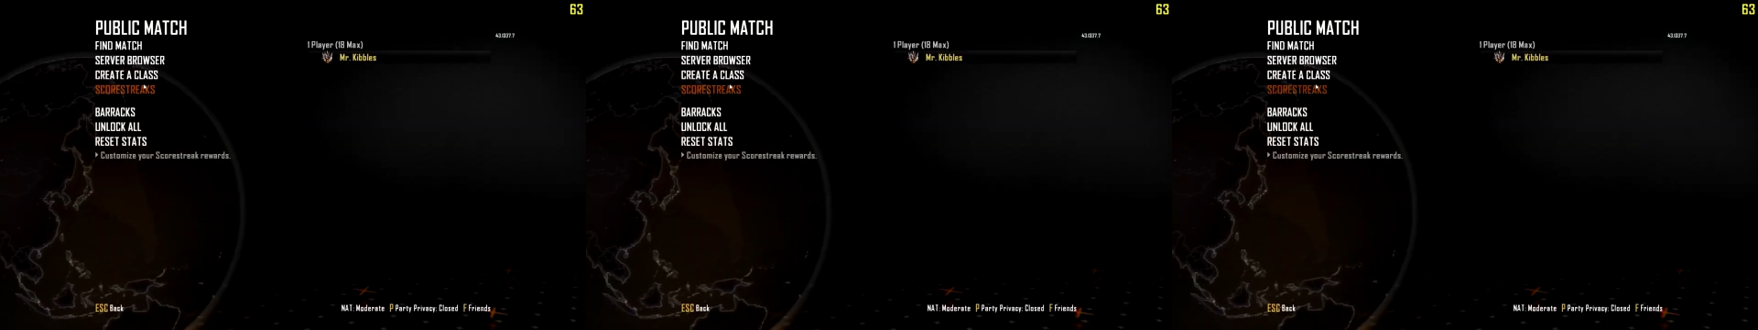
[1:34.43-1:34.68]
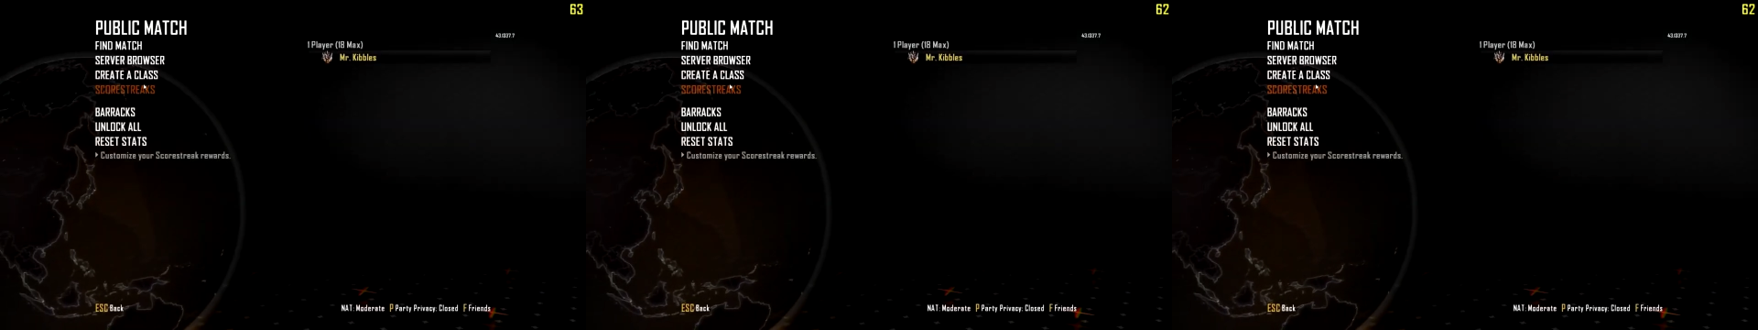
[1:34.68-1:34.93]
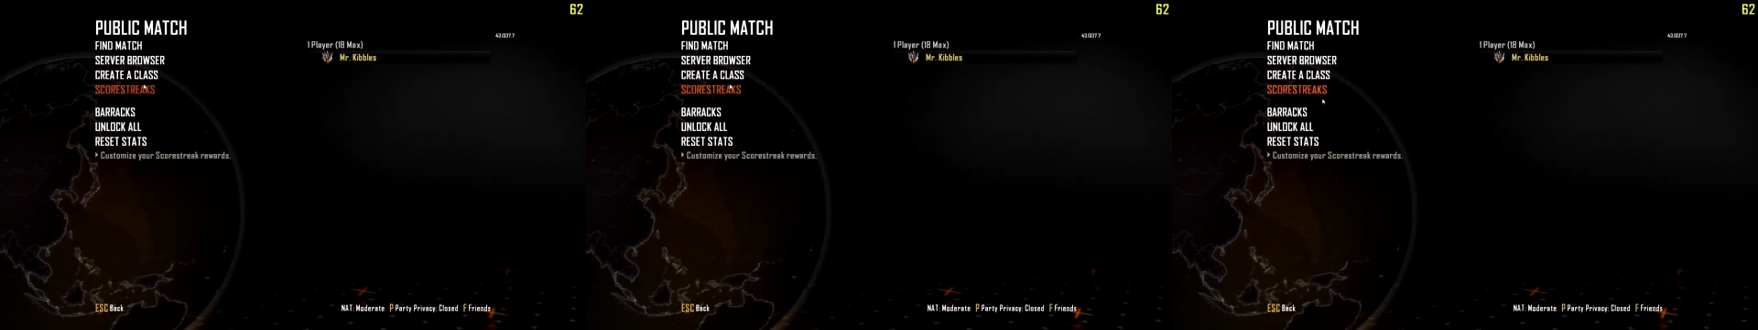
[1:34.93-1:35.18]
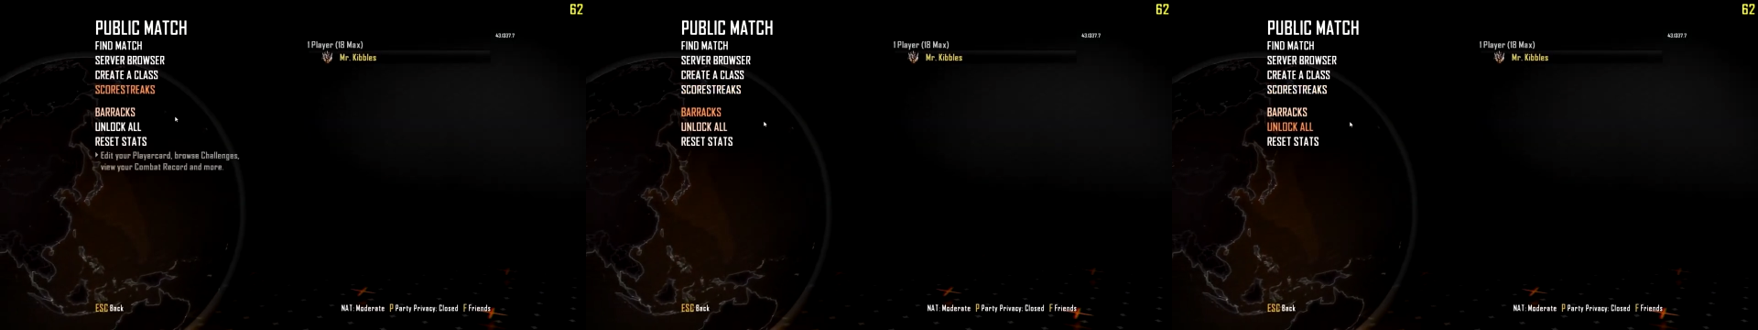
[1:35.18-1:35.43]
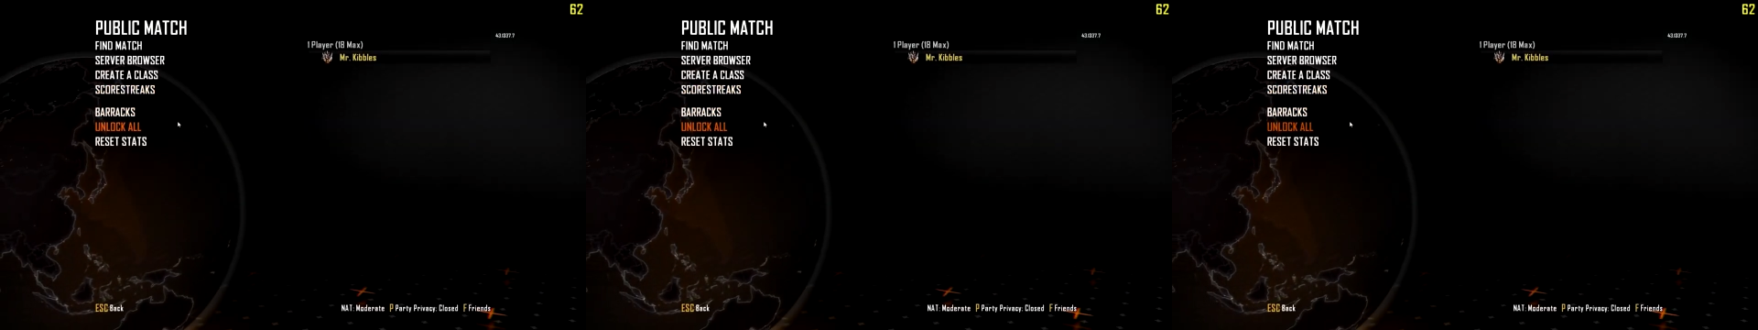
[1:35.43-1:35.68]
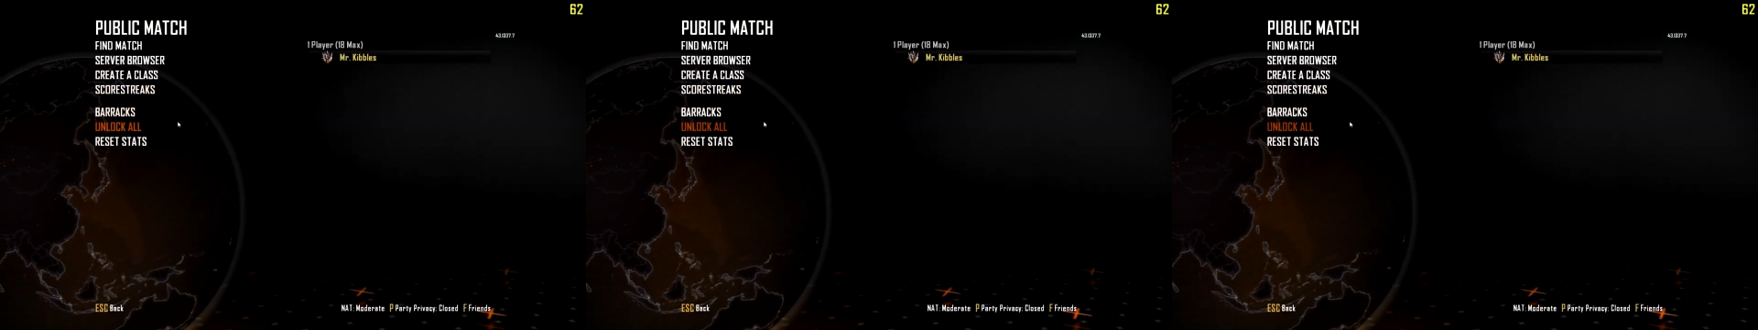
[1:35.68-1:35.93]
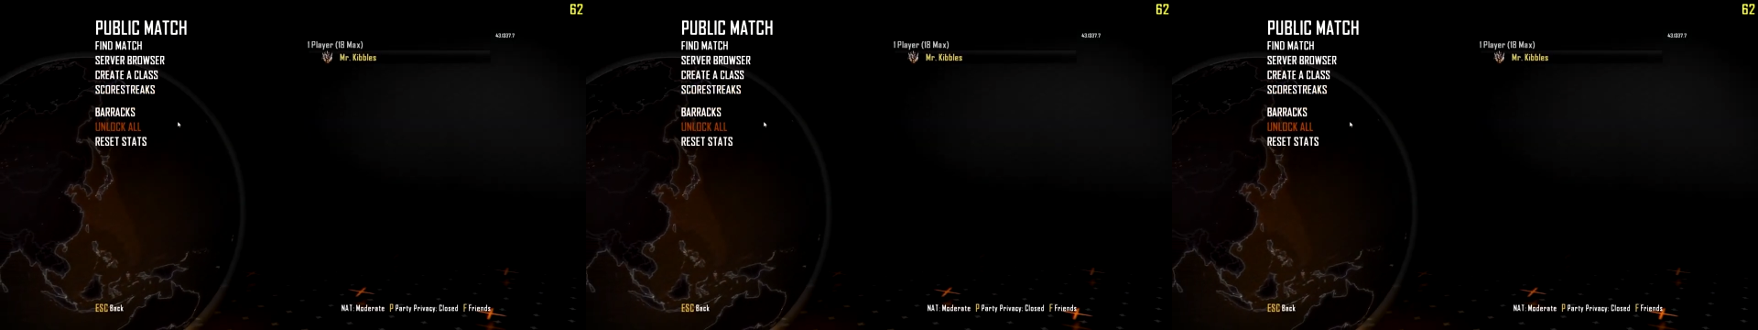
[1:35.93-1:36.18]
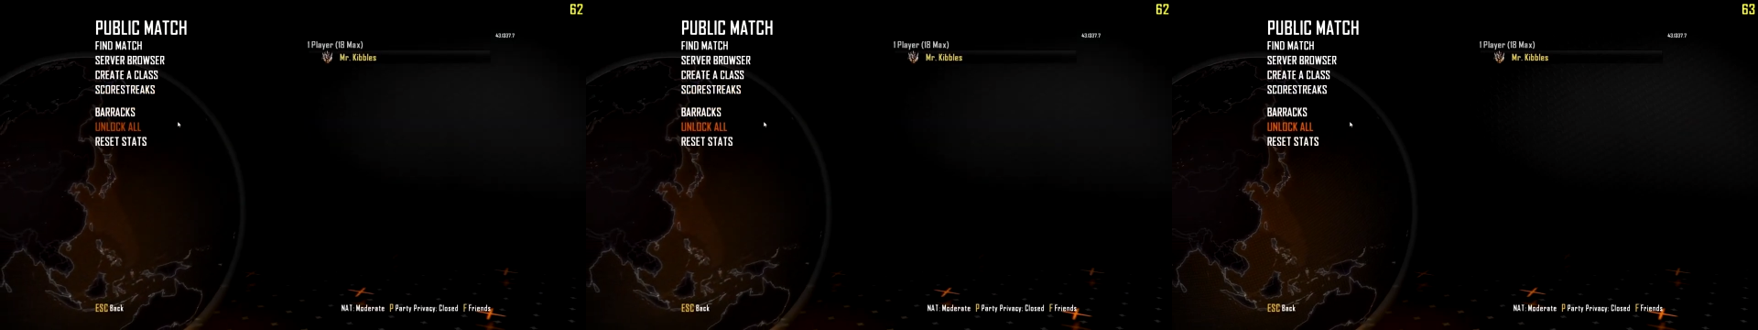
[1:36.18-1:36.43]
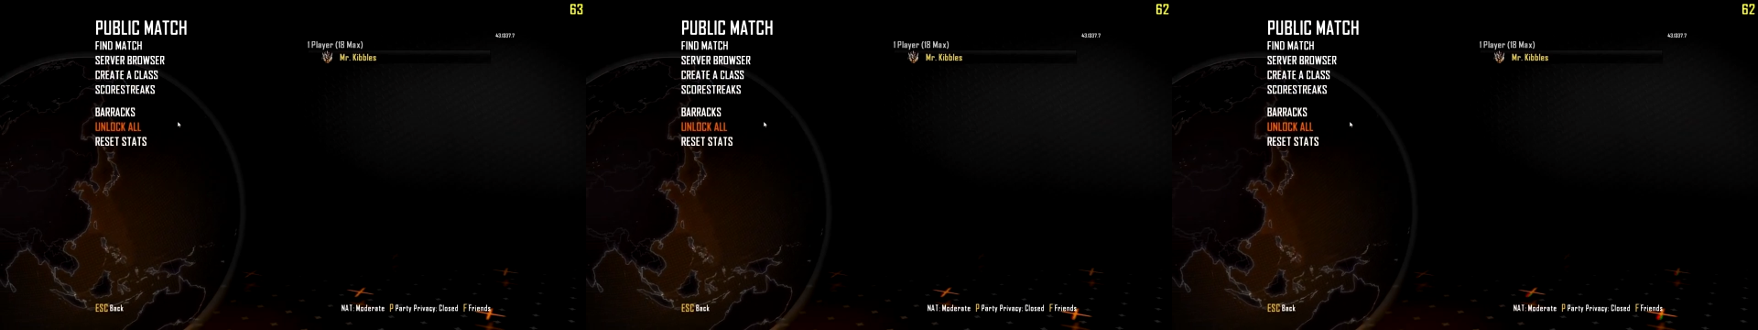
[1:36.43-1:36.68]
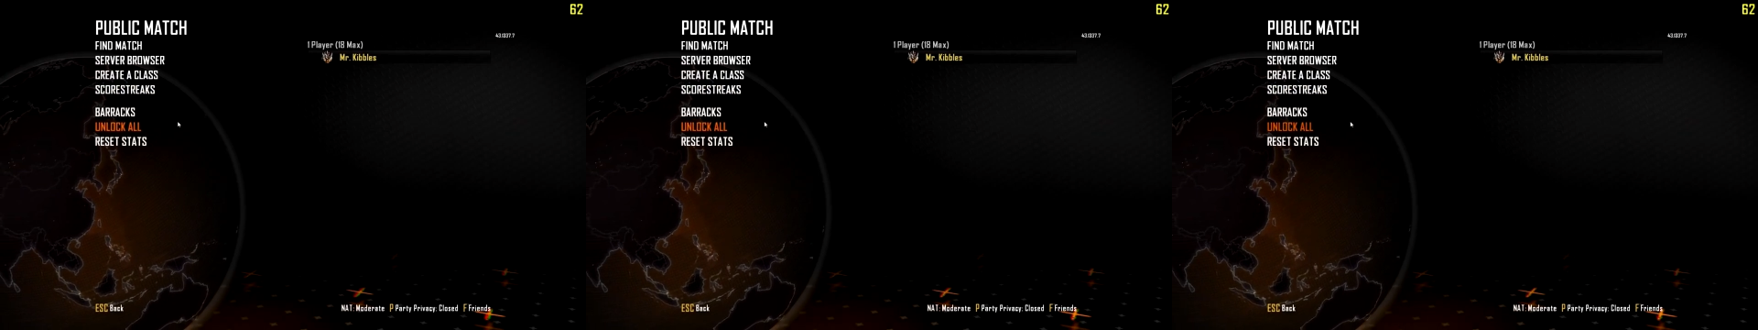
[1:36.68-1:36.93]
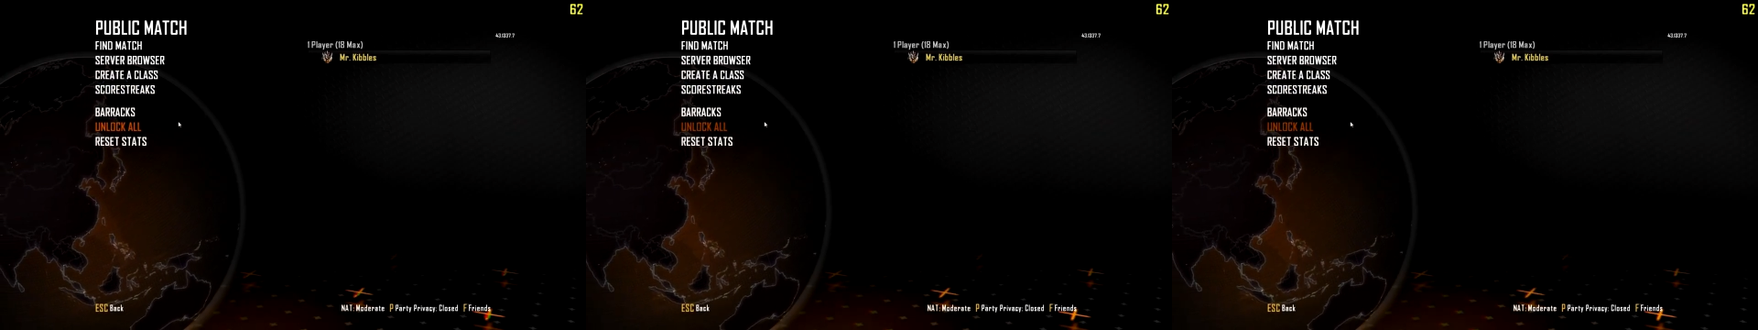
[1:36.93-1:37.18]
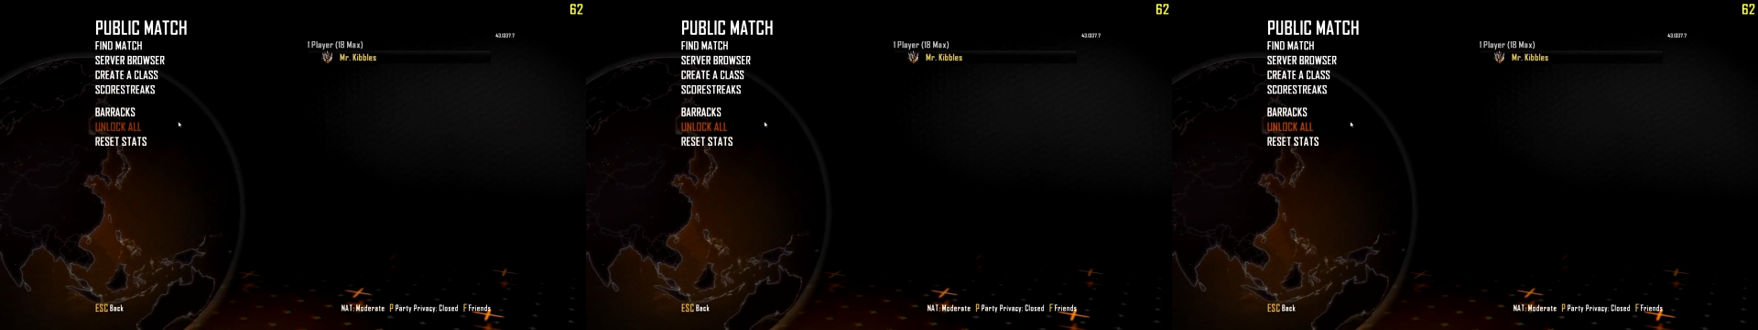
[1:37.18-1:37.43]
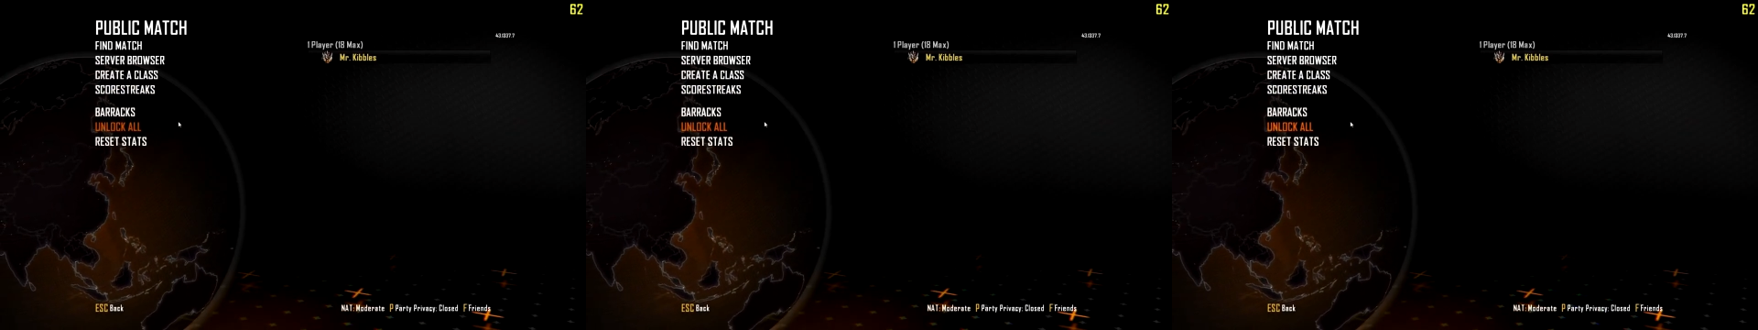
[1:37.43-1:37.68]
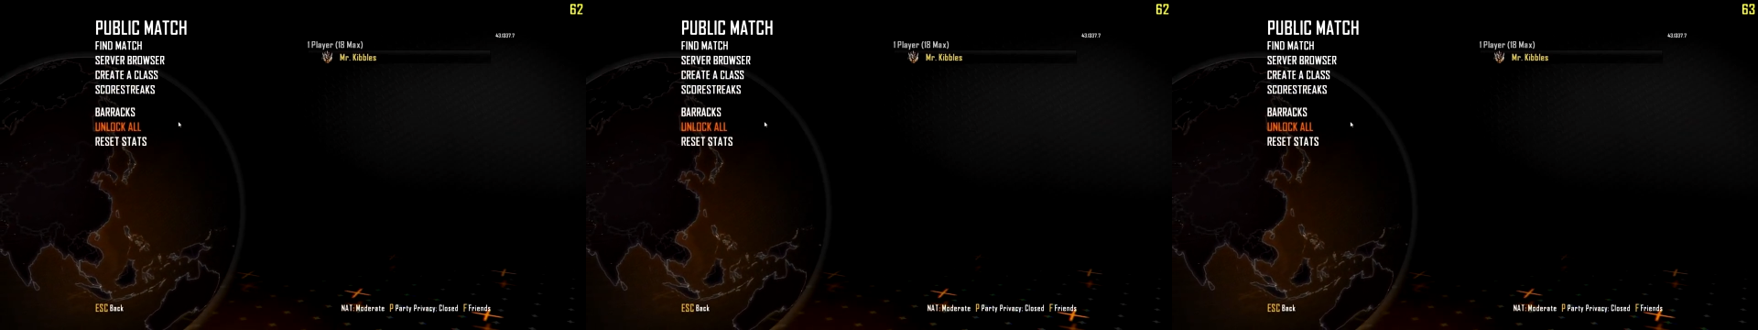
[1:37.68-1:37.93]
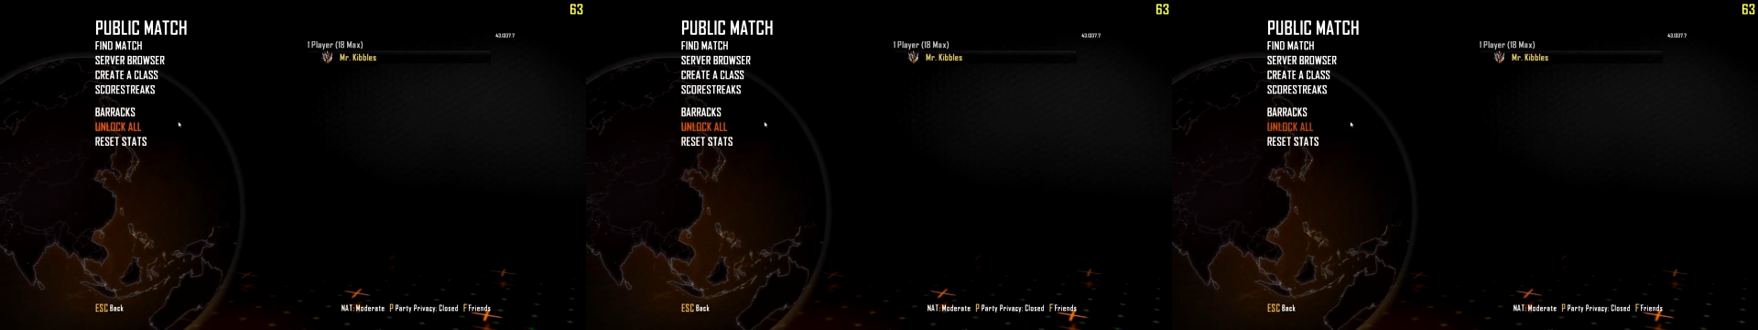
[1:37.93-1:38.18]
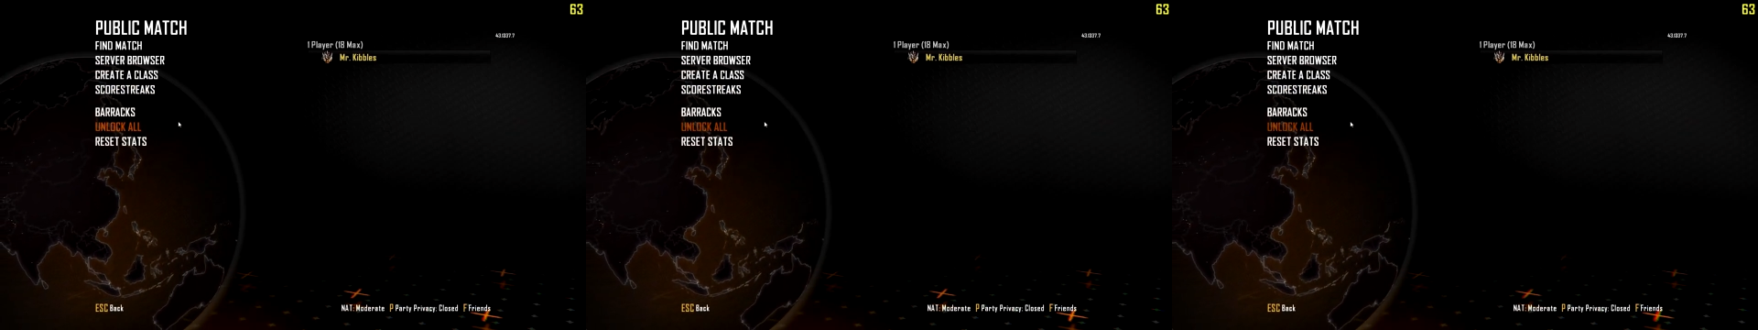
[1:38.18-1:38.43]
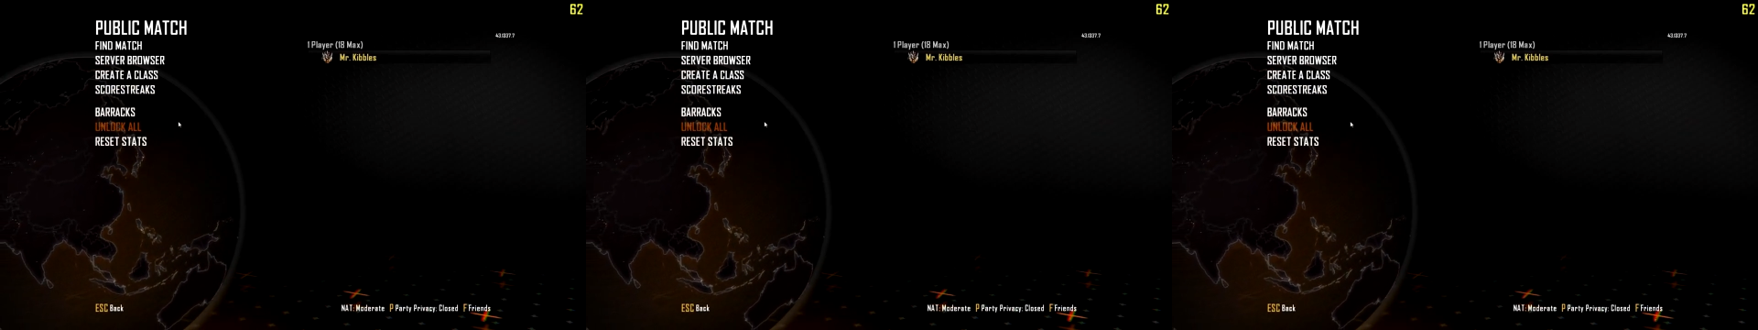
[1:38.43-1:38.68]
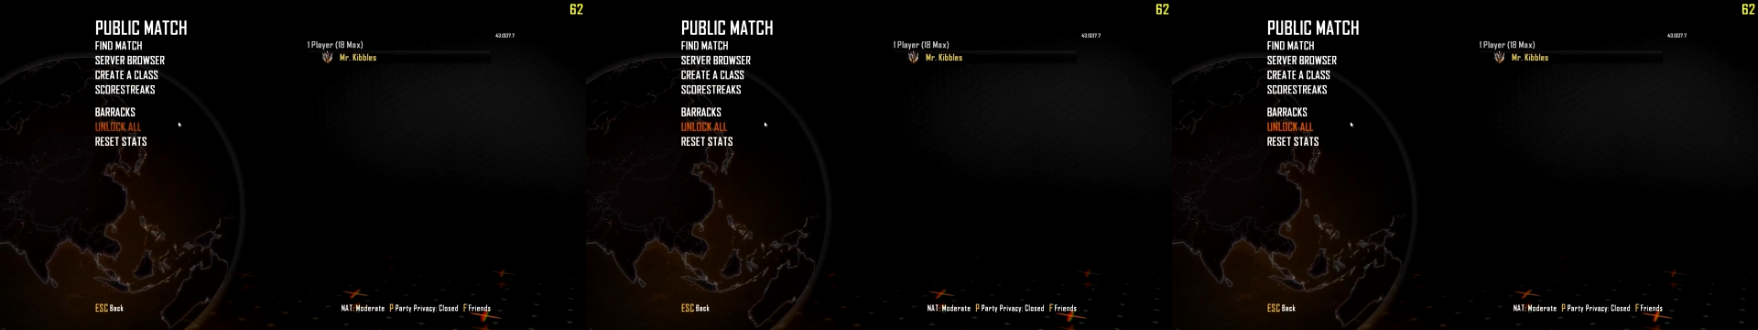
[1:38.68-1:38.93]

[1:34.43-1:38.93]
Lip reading: [unreadable: no face in view]